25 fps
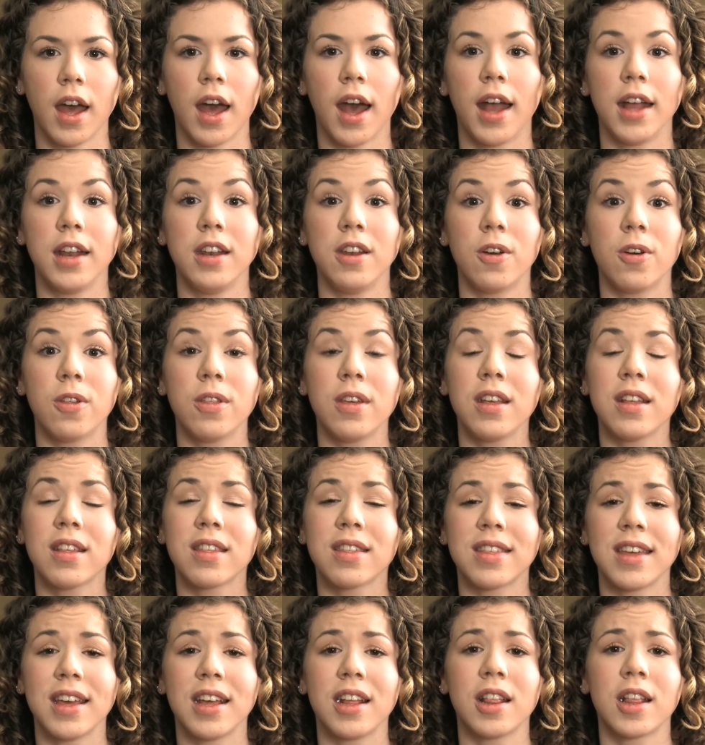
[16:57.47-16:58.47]
I know these
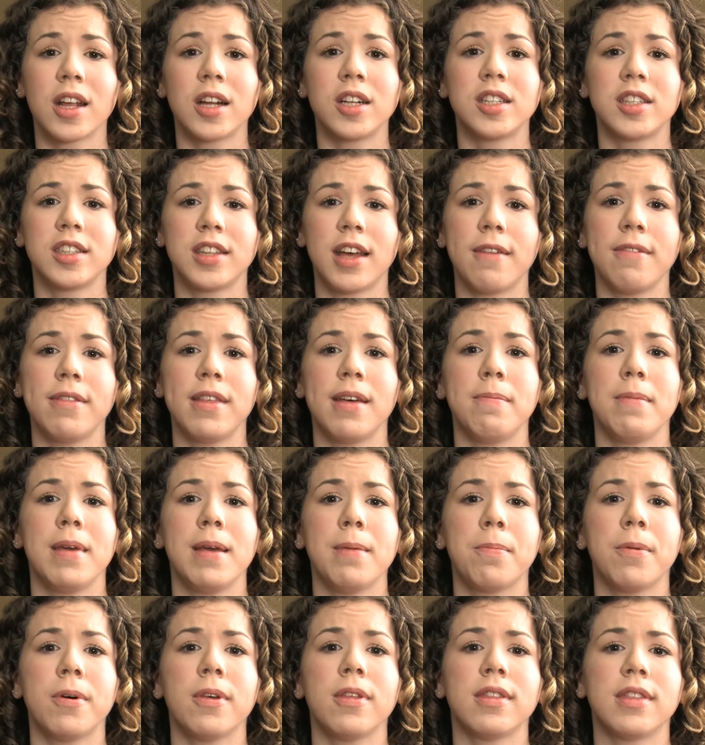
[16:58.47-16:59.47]
things are stuff that
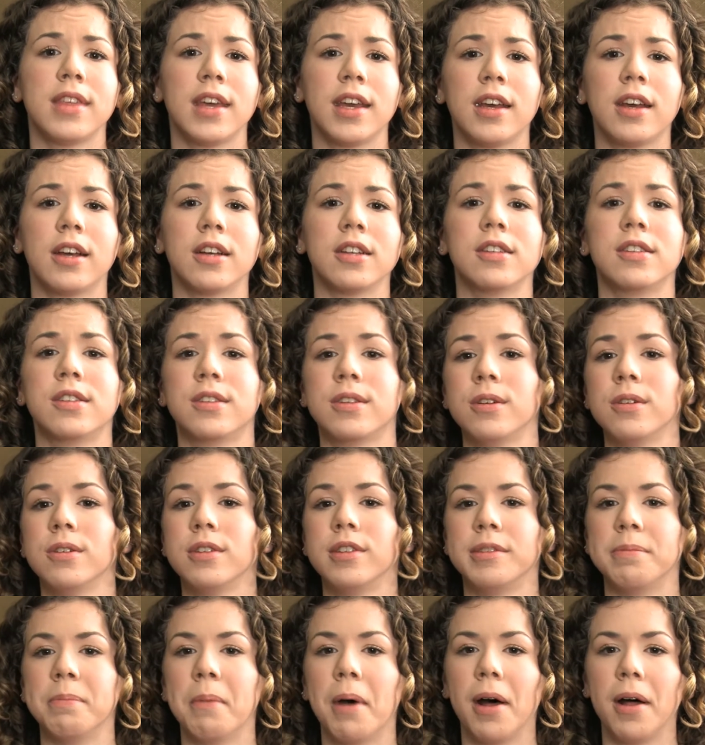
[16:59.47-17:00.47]
people think are so
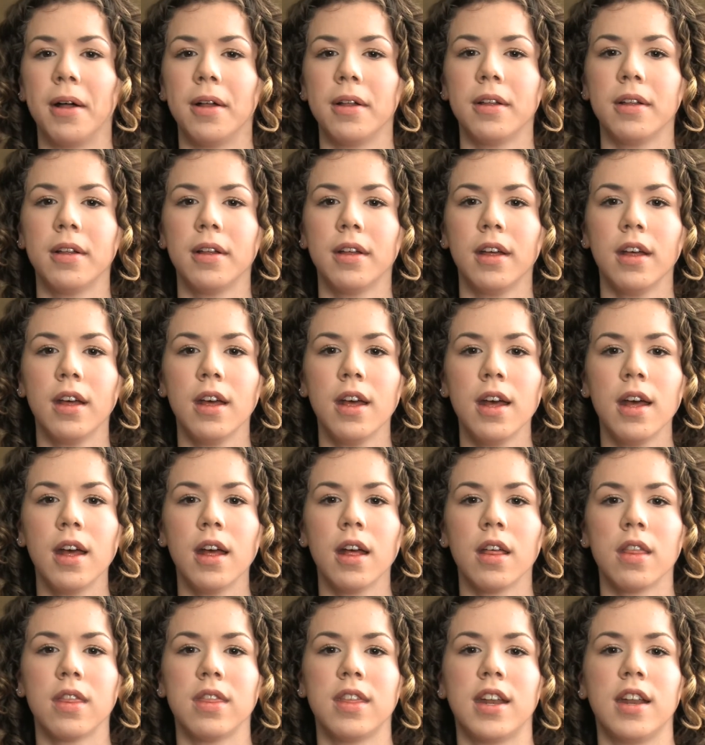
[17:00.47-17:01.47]
small
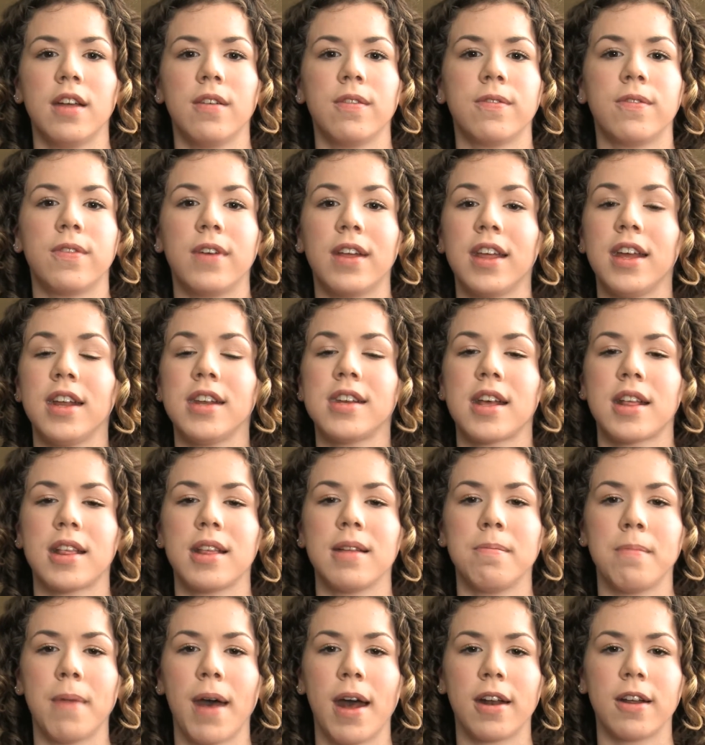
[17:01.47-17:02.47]
that it really
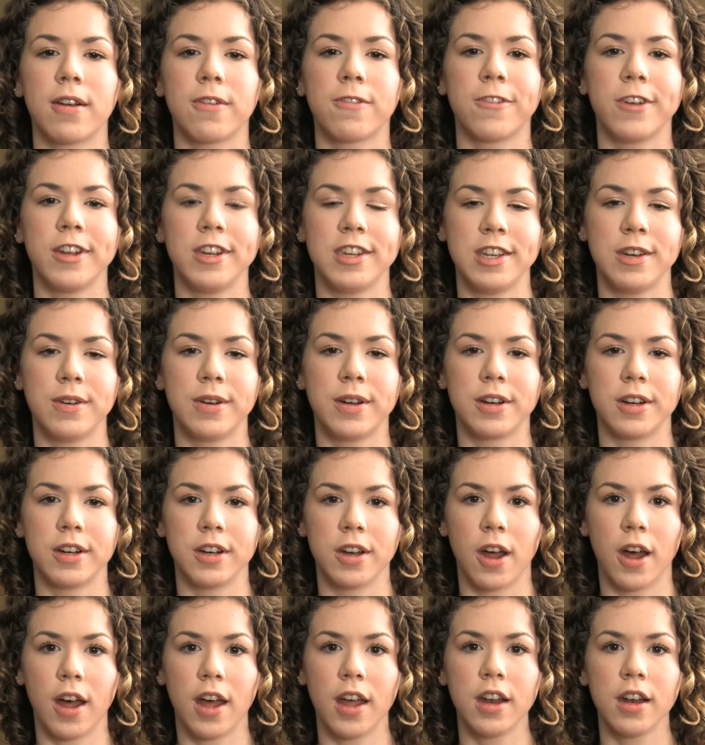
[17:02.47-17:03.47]
doesn't matter if we do it or
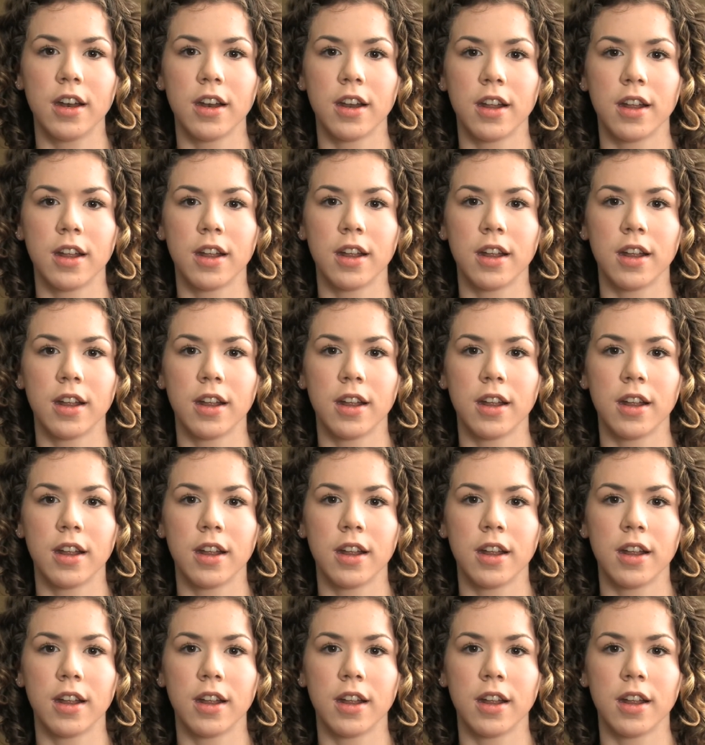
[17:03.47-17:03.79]
not.